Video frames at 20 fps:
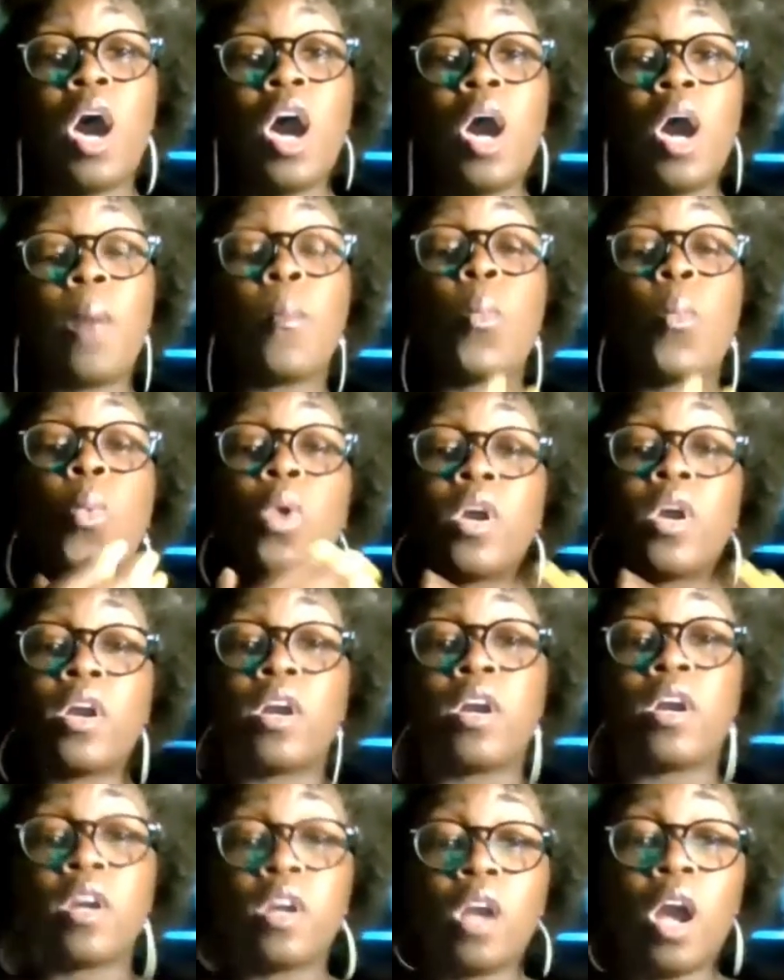um,
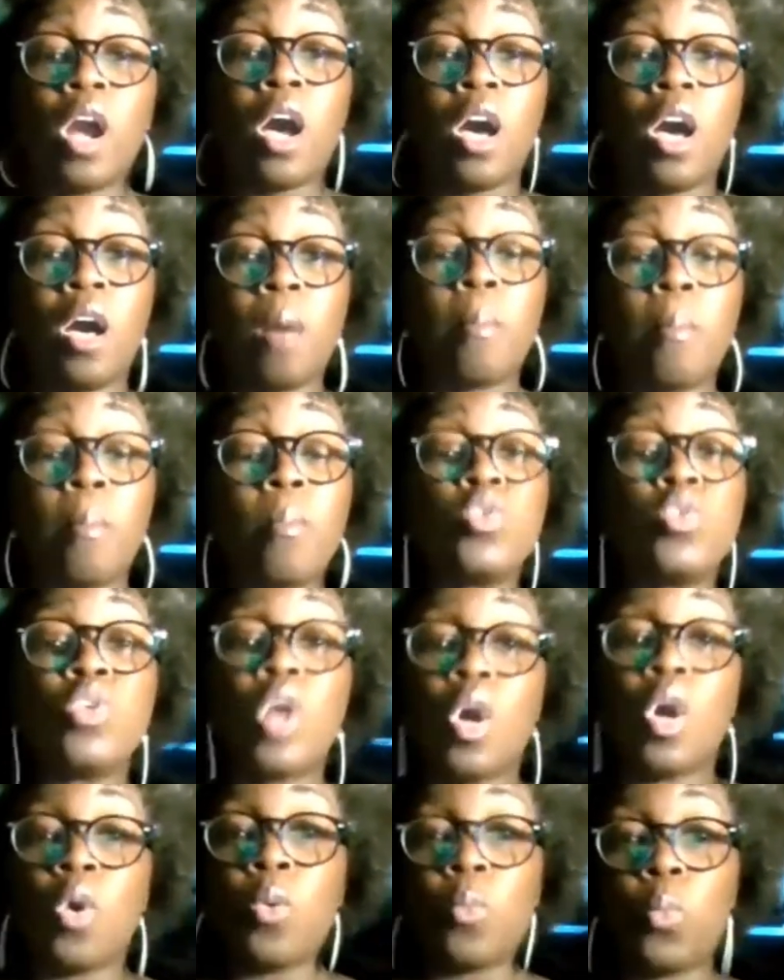were, uh, you
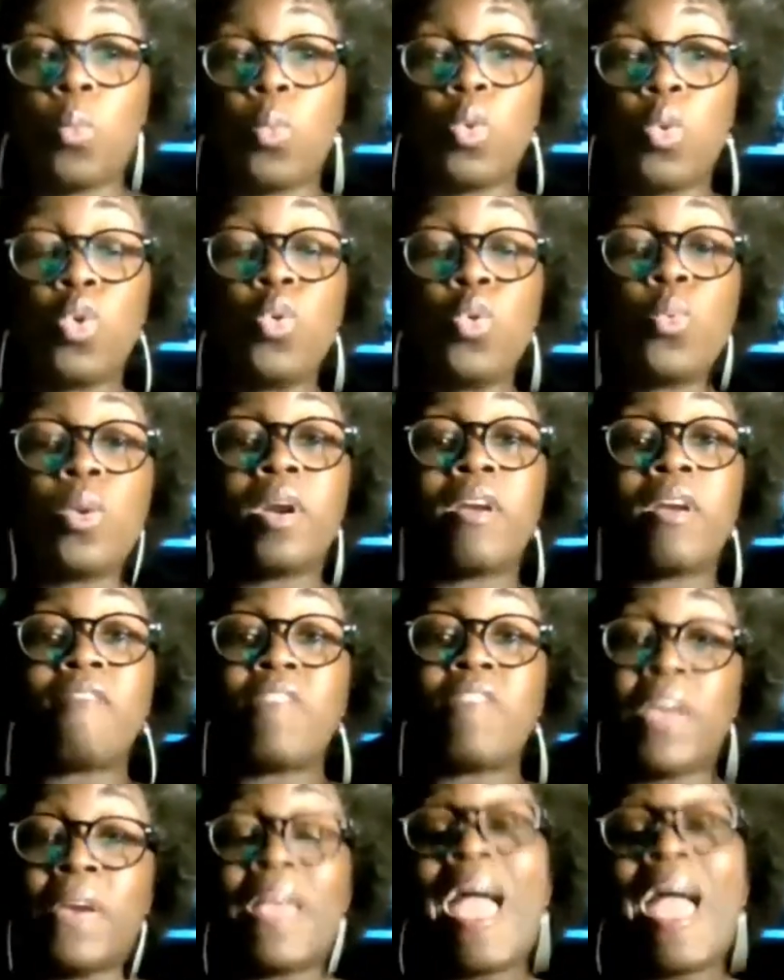know, who were
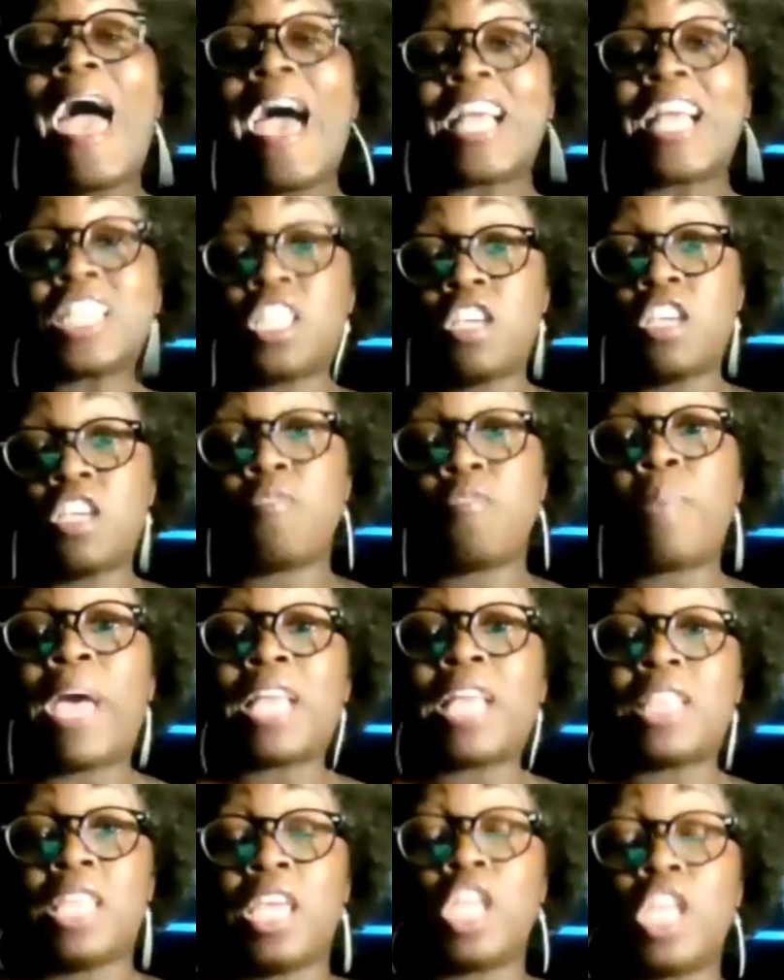very active
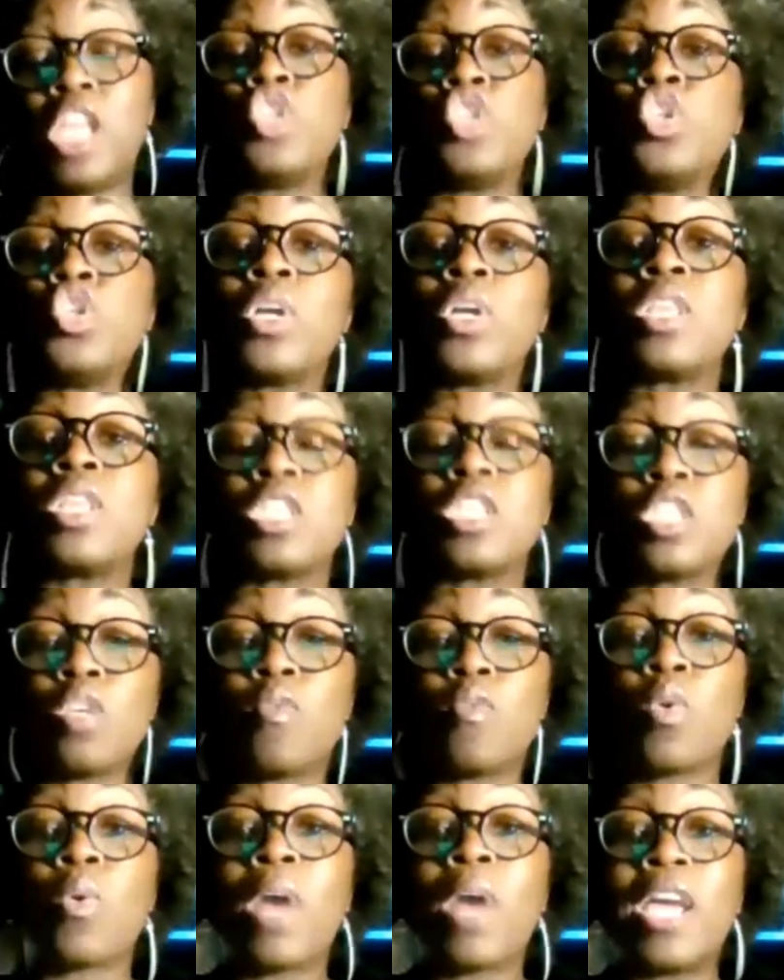back then during the
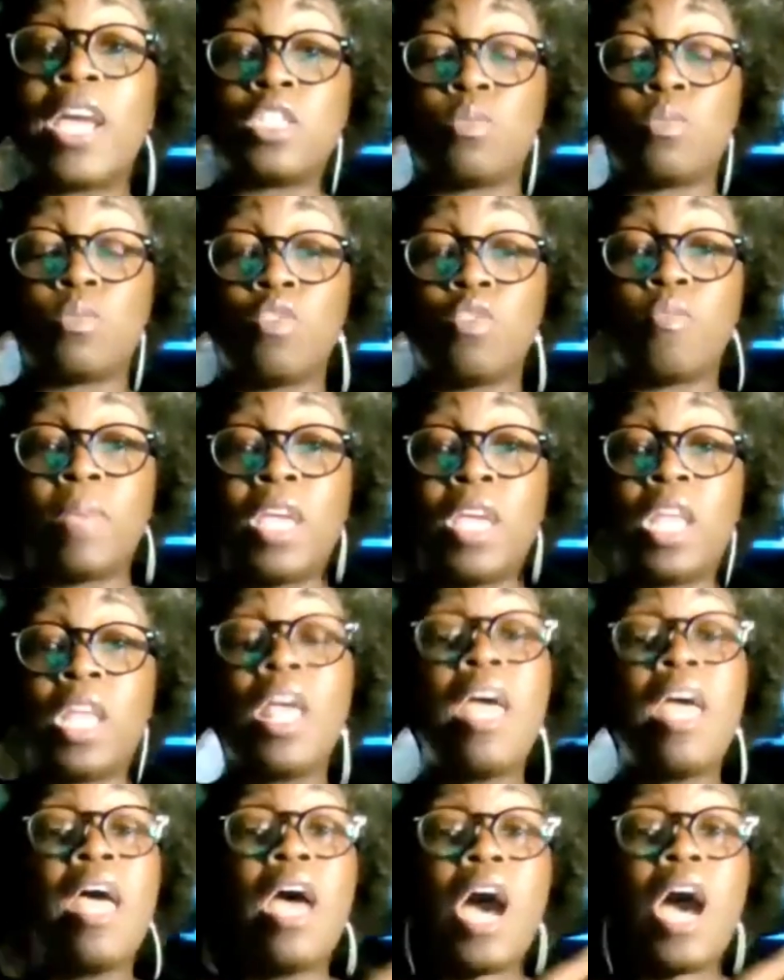civil rights movement,
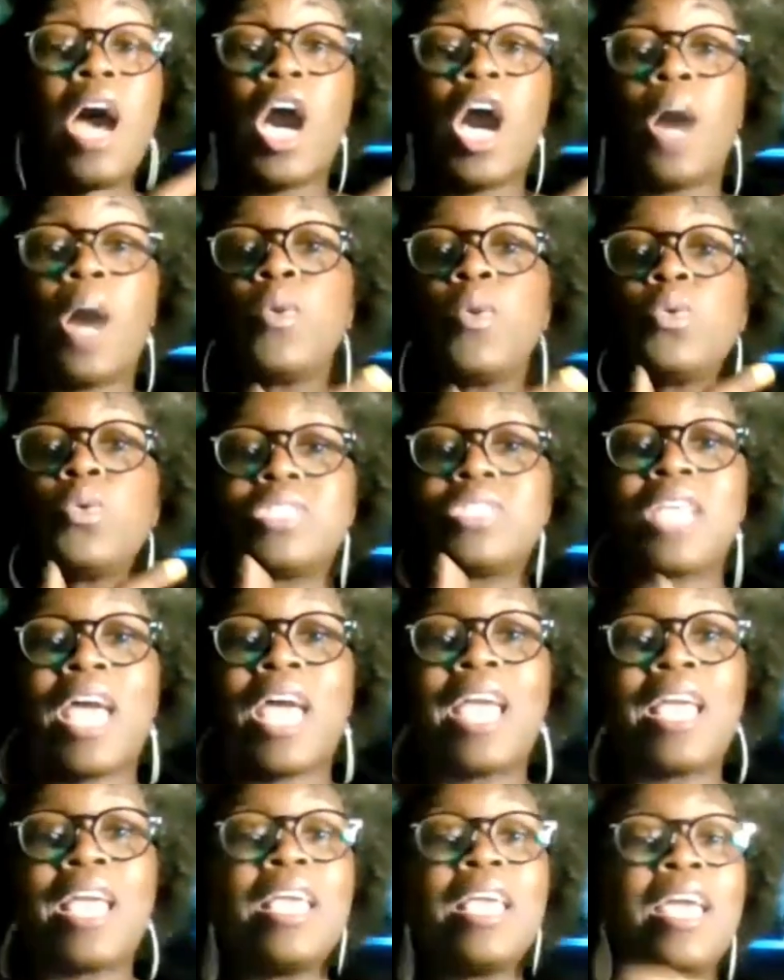um, who
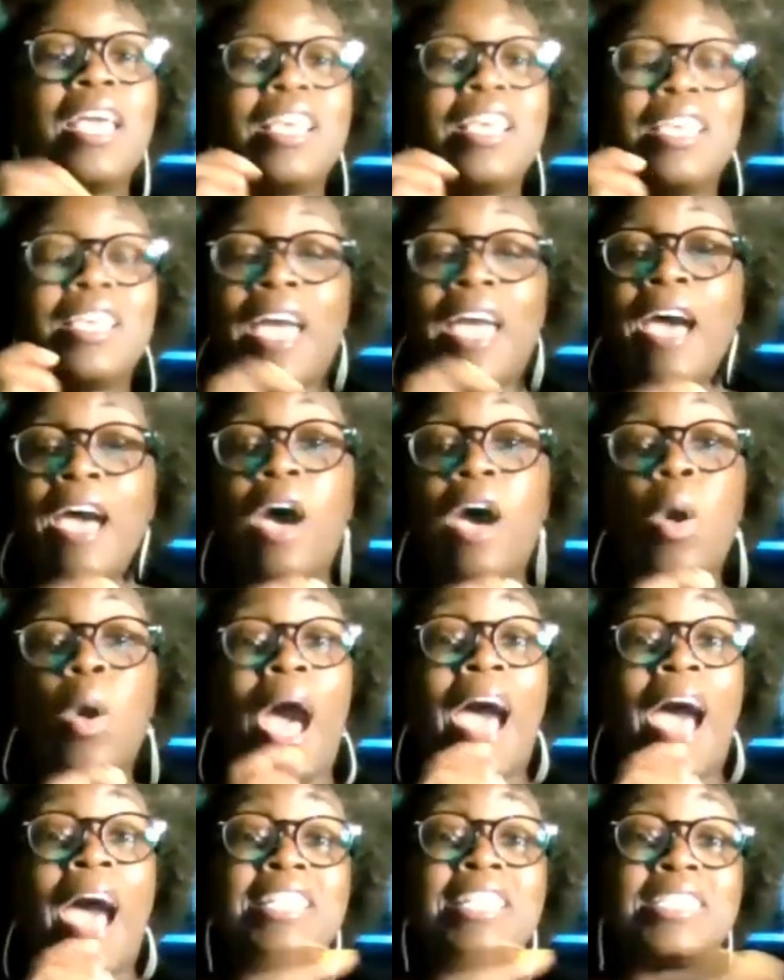say, yeah,
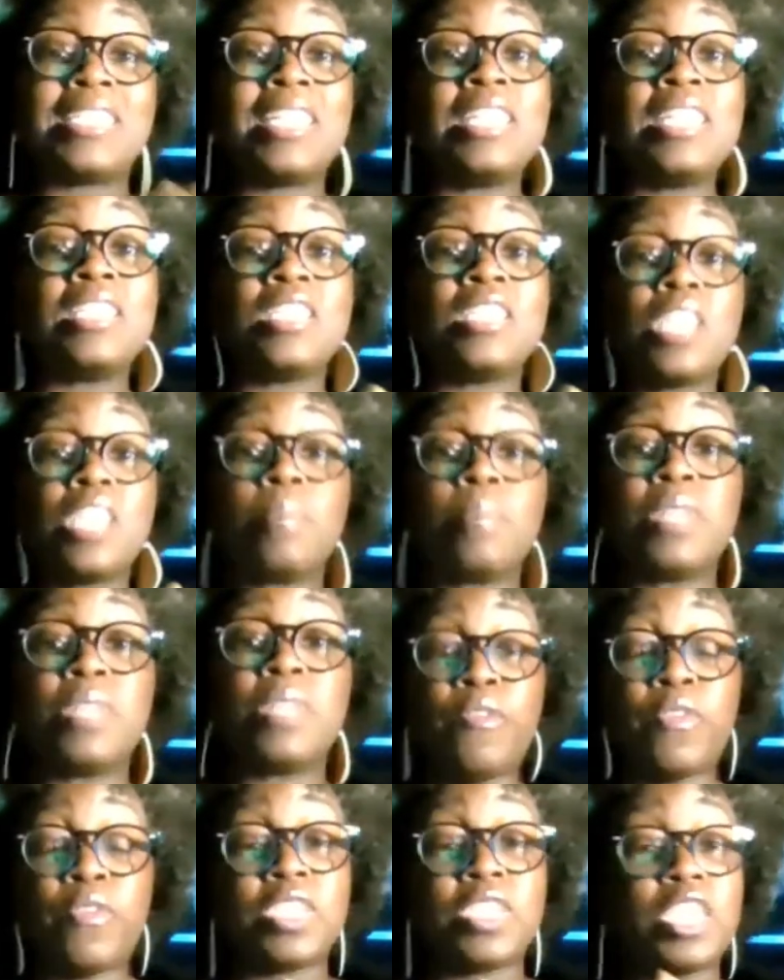I see some
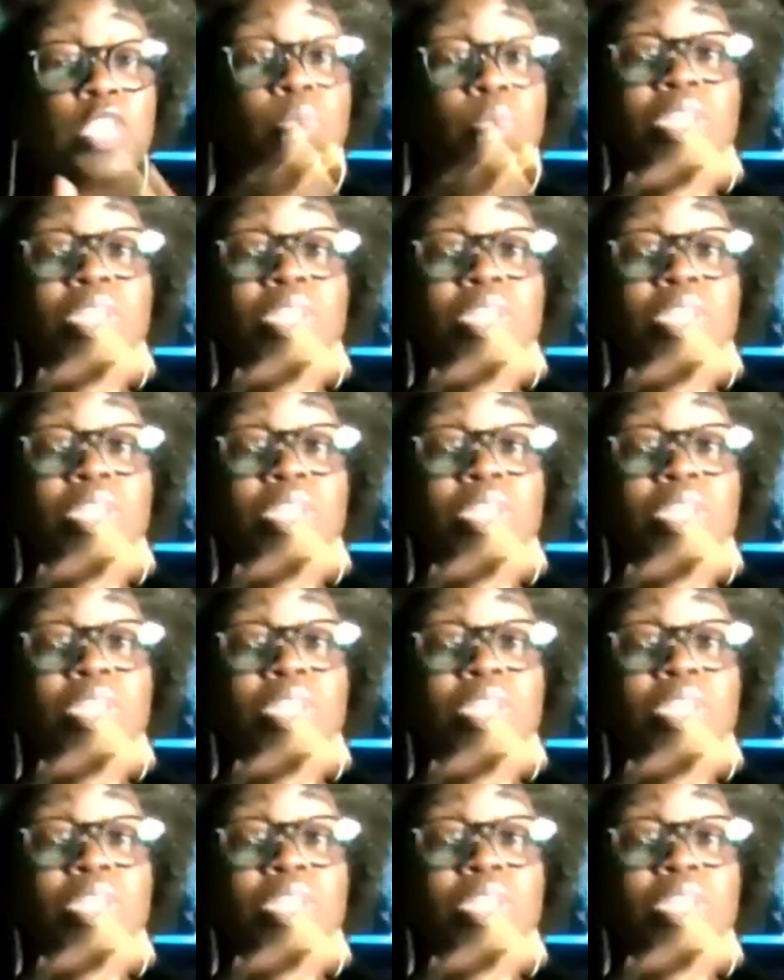differences.